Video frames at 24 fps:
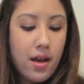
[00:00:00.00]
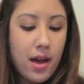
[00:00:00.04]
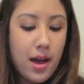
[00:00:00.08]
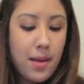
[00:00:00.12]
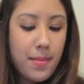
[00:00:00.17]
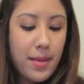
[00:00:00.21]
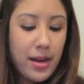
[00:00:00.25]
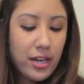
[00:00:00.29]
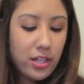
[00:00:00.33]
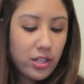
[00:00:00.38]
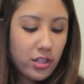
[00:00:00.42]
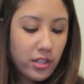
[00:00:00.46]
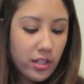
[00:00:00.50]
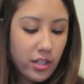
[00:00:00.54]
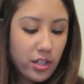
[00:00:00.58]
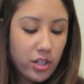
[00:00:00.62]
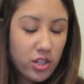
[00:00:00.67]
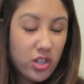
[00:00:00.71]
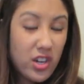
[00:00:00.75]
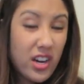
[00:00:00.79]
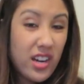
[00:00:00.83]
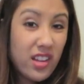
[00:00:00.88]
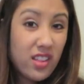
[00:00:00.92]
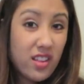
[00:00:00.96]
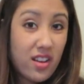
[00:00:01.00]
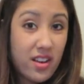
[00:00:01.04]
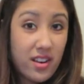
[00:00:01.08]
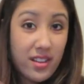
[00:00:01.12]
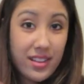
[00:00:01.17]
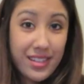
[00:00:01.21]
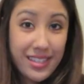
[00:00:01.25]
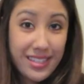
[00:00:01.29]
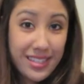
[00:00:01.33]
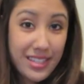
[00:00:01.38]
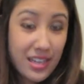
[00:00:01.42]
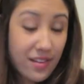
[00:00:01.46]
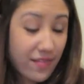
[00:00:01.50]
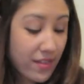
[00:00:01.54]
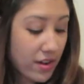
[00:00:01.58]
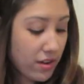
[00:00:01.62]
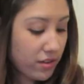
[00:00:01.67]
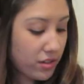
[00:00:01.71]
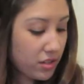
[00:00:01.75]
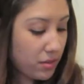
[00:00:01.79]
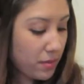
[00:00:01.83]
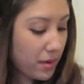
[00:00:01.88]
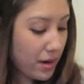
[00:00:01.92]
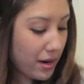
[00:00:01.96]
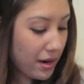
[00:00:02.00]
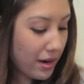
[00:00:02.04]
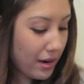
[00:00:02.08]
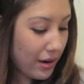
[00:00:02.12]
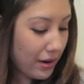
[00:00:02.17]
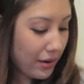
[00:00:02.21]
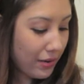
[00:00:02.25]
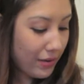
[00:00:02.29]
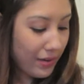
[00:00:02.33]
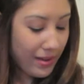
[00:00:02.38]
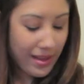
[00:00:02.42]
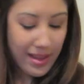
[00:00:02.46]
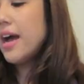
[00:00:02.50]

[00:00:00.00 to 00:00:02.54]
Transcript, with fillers: I'm actually going to try a lot of this stuff out tomorrow.